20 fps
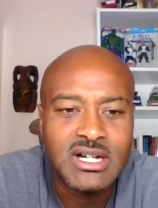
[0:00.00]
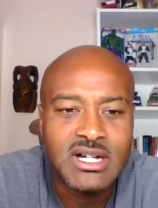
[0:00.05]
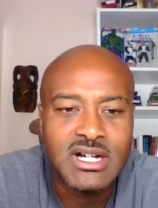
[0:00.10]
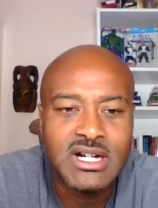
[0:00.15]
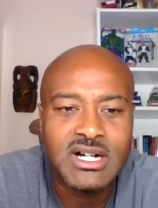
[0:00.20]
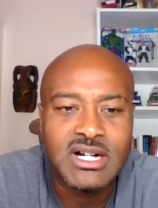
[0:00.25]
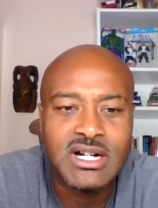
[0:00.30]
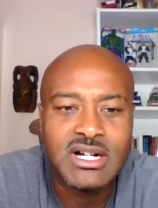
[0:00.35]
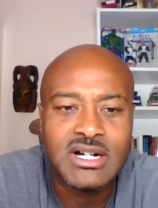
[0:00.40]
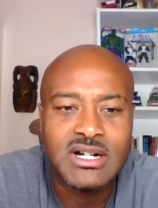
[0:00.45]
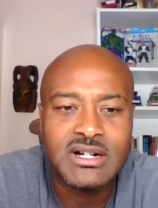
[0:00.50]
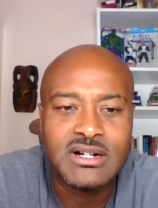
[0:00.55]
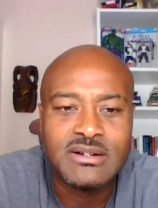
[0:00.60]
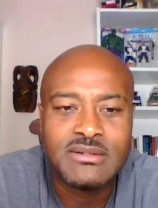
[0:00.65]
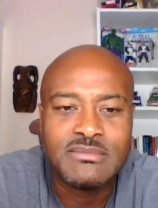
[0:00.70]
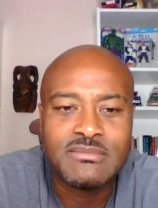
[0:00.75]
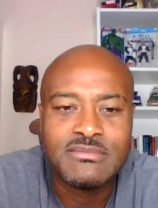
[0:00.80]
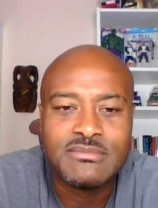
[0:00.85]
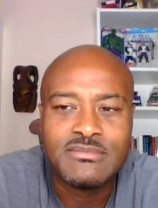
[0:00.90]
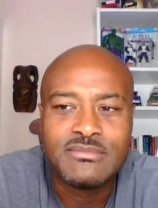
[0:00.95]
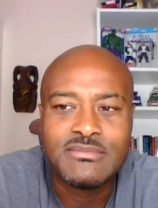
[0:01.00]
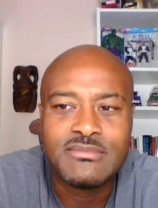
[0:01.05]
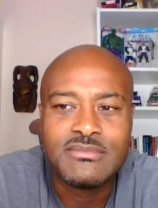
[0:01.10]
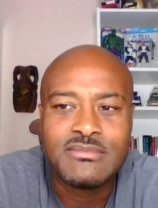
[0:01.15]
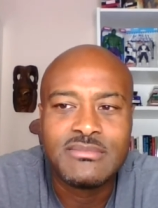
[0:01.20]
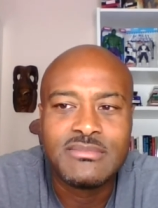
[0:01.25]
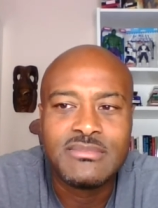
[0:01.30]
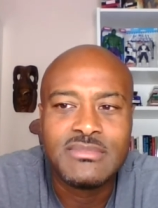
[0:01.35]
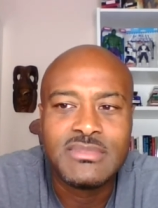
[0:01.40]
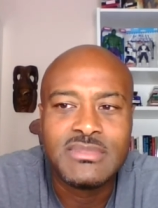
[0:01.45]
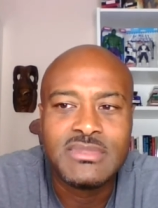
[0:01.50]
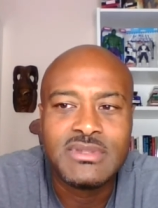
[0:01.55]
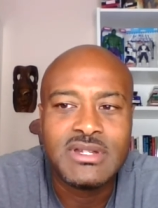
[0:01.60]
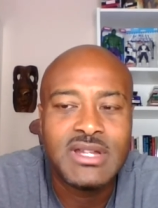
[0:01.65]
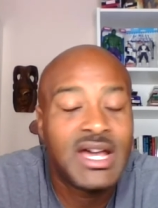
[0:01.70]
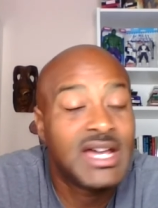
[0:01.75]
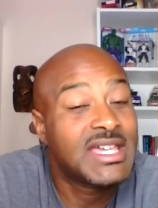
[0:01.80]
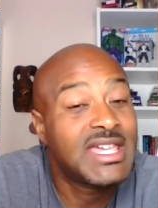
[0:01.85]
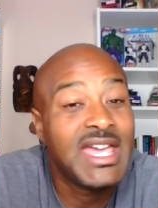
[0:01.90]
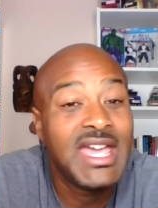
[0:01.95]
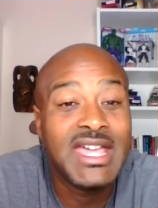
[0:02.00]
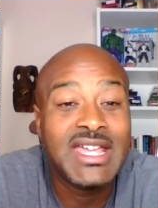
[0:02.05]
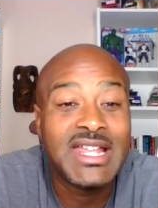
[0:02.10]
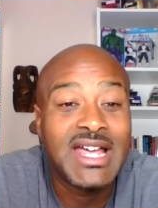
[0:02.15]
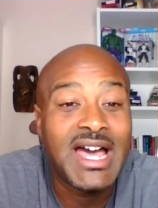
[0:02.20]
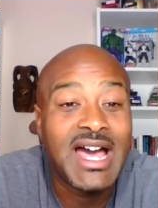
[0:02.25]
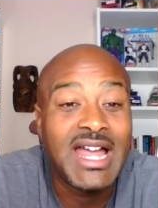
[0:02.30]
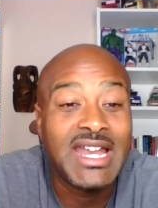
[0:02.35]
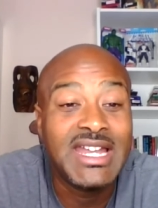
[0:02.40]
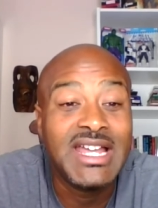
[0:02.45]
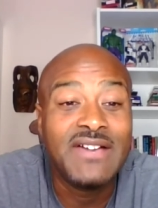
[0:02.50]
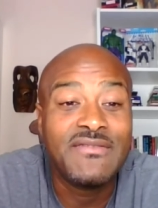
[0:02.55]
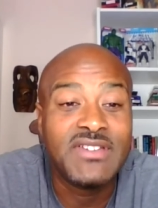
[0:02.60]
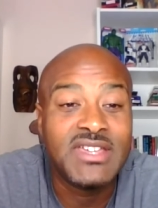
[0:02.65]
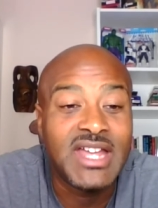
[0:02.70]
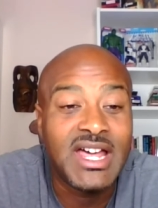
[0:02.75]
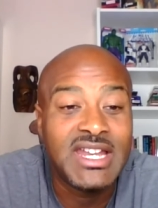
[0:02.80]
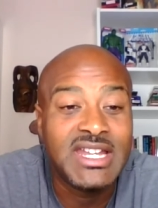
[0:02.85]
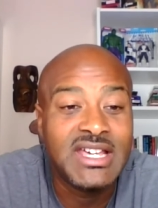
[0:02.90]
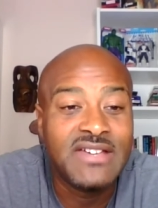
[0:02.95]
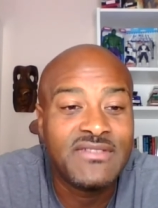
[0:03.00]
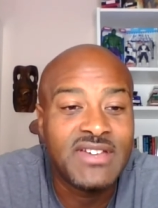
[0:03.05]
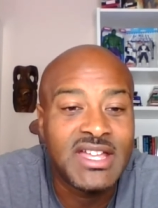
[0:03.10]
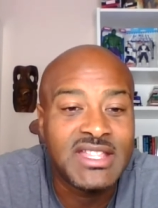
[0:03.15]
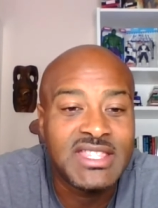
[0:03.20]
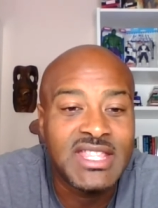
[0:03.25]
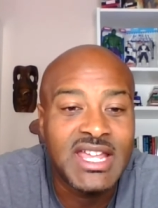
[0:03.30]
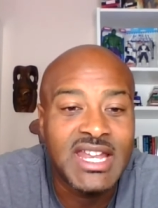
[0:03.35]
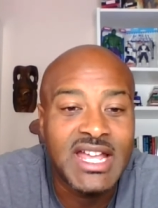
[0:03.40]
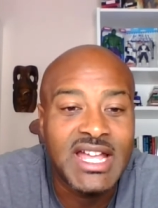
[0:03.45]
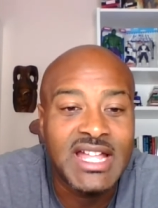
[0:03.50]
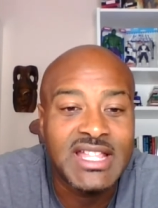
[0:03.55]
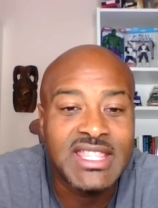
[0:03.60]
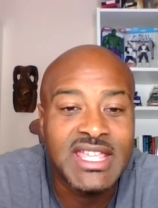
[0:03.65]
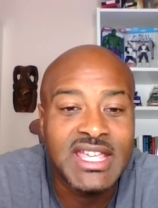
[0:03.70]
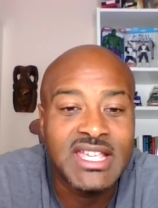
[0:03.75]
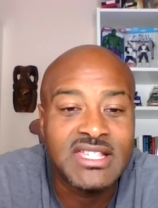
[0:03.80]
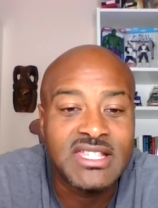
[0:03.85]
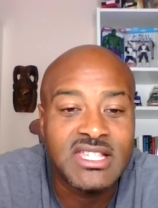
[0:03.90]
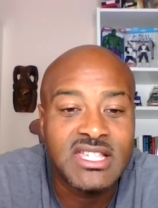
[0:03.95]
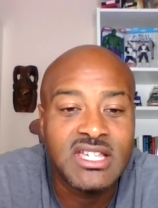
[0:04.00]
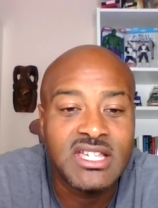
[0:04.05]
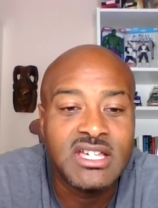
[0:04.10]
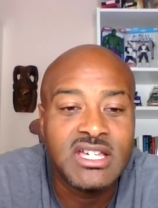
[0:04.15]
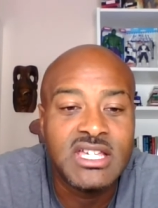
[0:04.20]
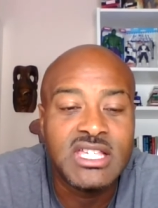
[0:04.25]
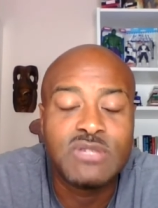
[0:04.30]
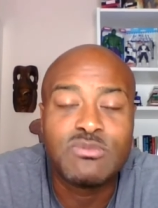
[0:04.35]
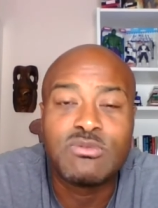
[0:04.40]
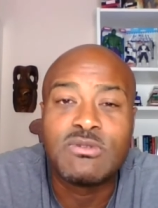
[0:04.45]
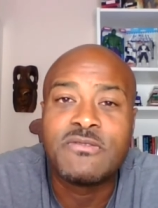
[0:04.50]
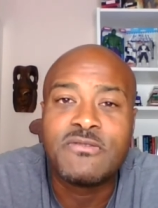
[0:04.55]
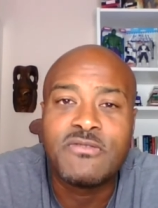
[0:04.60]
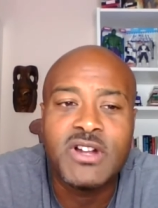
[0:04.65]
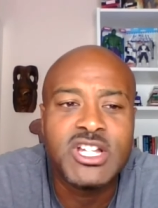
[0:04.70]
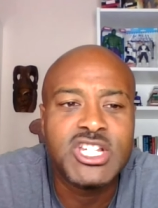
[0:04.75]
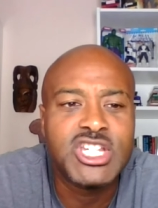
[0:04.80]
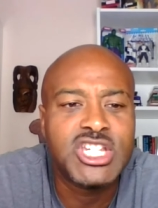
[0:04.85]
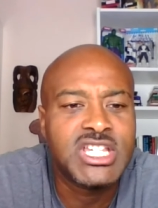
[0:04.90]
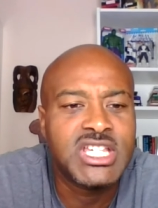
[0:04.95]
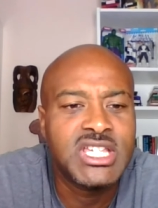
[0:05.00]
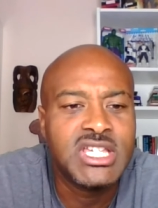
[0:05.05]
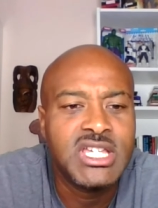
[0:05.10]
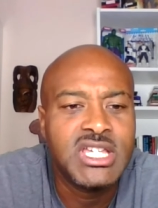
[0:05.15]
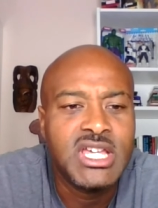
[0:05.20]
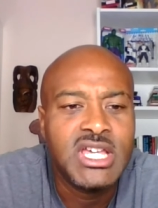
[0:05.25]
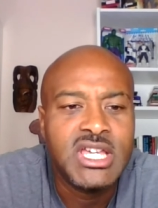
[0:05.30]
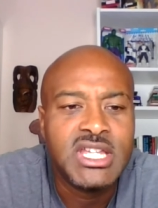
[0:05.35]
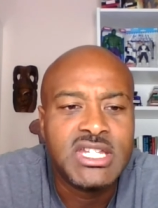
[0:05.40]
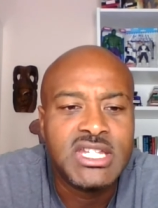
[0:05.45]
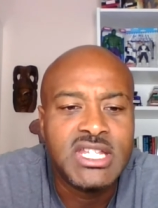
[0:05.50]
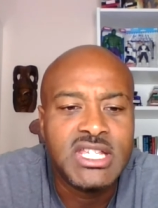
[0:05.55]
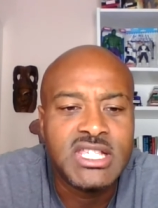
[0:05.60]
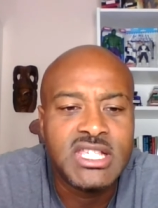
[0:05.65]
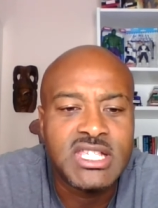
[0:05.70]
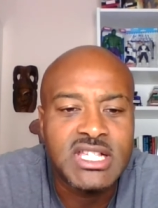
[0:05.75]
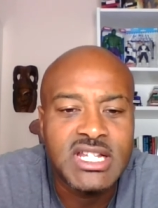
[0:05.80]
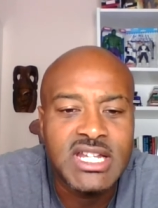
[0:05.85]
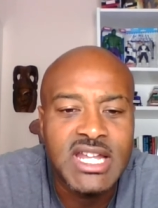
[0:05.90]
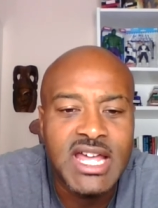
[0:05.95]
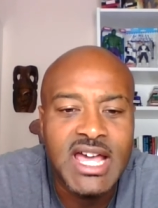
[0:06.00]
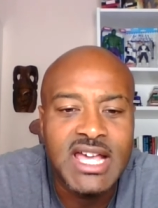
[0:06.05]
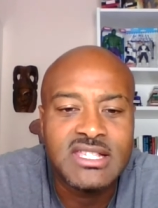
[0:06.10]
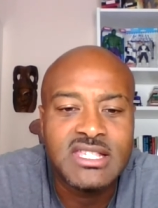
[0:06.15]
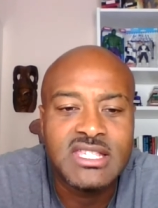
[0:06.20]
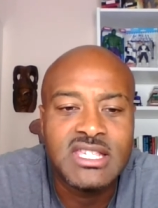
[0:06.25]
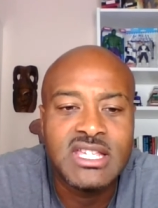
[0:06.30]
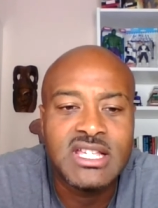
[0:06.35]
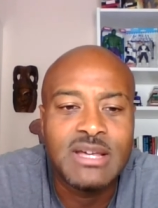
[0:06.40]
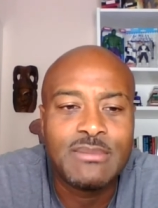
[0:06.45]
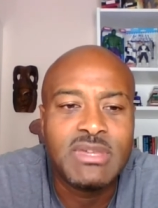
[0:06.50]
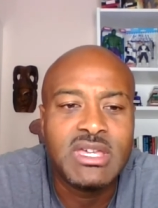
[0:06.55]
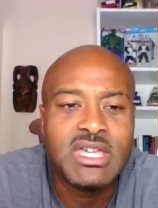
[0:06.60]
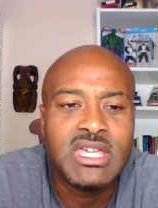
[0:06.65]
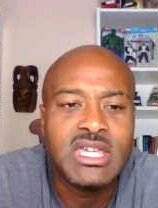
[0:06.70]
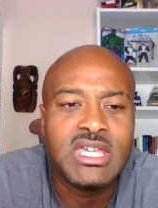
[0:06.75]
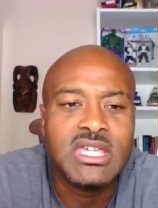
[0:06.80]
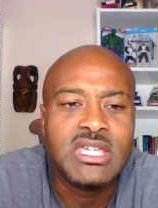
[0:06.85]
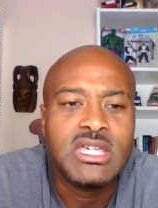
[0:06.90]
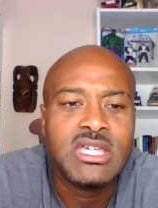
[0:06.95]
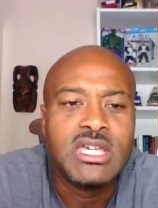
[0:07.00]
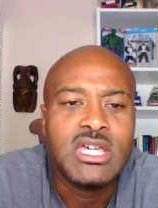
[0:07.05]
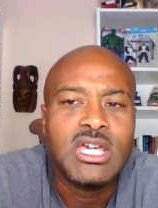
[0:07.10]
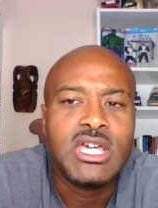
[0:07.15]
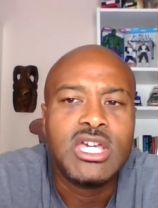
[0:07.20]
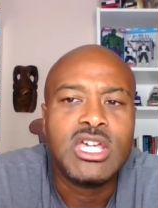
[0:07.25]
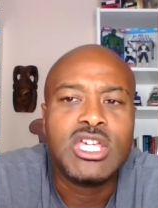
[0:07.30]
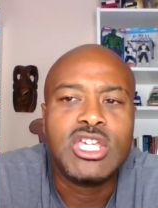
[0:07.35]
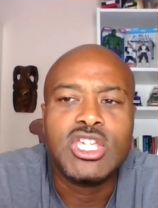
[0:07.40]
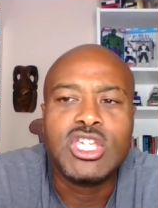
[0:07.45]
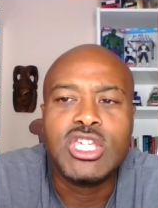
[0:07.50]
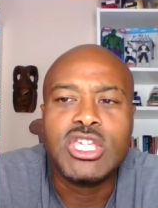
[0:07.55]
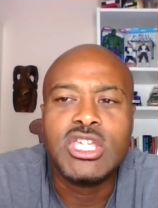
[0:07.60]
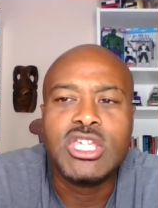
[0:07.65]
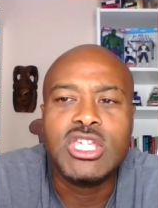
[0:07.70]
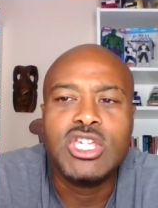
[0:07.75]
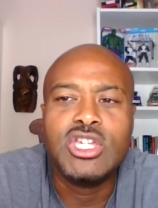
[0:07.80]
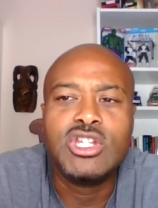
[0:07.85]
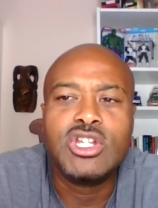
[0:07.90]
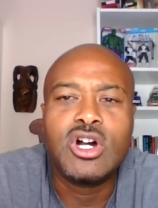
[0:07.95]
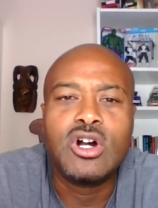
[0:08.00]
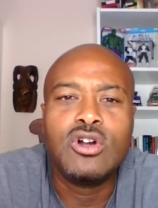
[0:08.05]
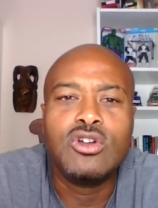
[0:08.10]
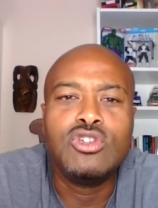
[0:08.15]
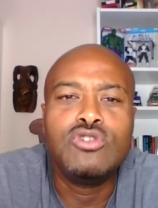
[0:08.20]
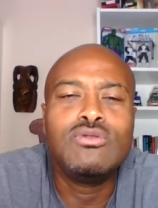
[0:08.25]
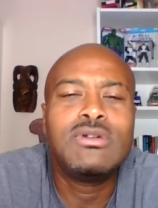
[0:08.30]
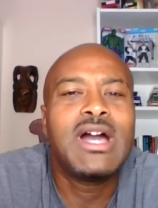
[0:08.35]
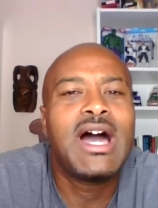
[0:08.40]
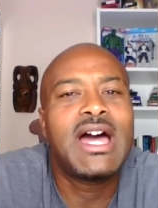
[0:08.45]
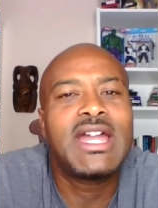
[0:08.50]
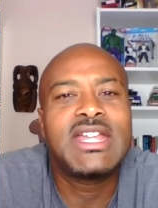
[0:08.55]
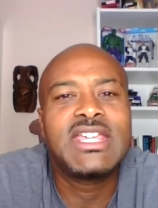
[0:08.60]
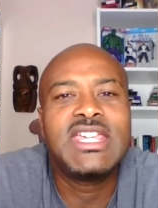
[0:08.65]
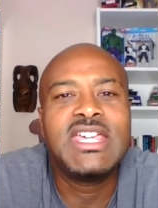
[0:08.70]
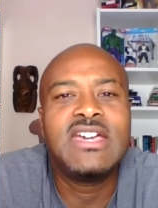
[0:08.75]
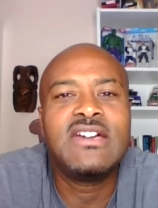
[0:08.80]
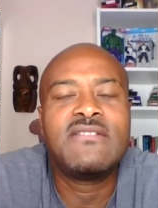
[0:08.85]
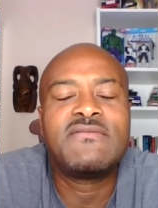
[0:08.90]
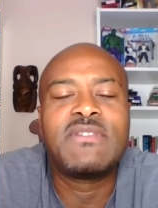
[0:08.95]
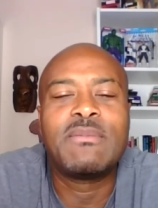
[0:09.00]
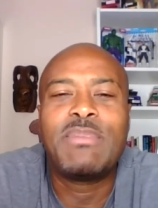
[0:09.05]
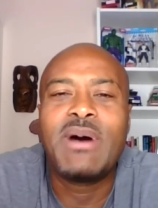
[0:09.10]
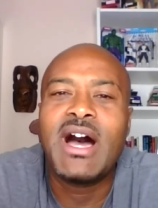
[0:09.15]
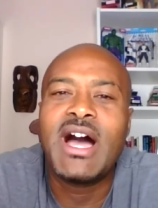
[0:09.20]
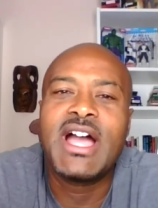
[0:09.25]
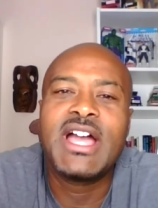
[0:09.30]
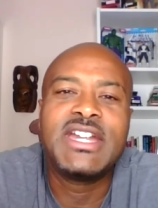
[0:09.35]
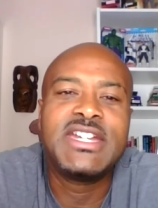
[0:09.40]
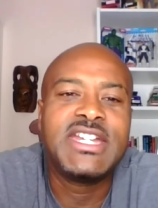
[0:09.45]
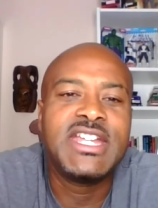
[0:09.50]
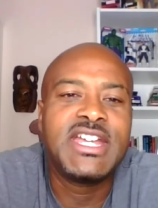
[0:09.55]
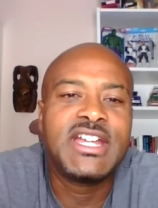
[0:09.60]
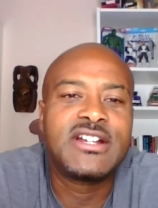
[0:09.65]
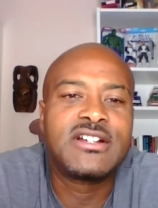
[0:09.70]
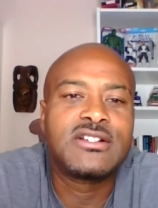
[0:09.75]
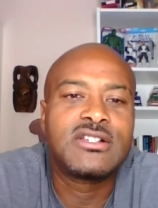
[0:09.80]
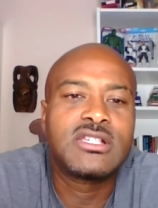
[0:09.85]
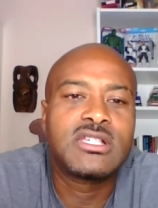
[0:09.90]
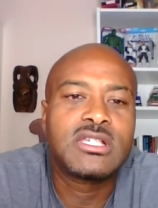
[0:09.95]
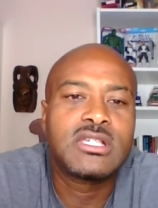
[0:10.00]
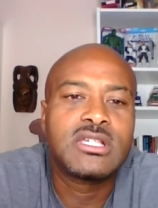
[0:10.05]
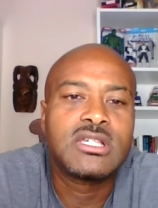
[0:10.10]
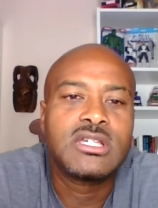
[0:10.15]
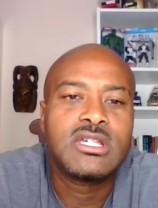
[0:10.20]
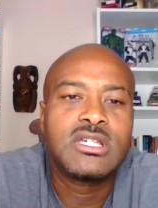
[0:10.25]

Um, I can't, I love it. I love it. I, I, I think it's good. It's refreshing. This is classic. I mean, you know, you got to give the pioneers